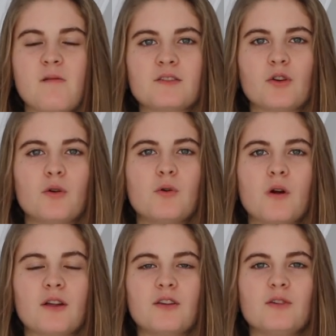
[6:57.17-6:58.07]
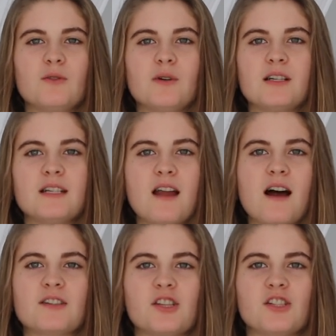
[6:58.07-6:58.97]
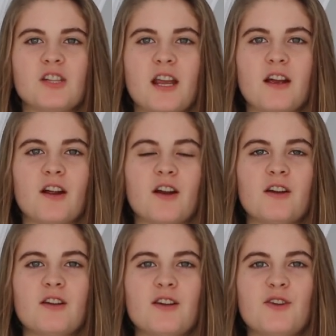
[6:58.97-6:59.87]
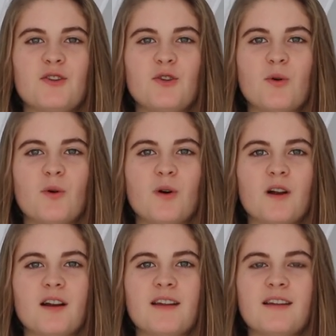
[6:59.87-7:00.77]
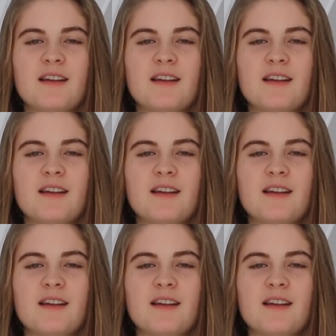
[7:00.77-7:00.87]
So who are you not to share your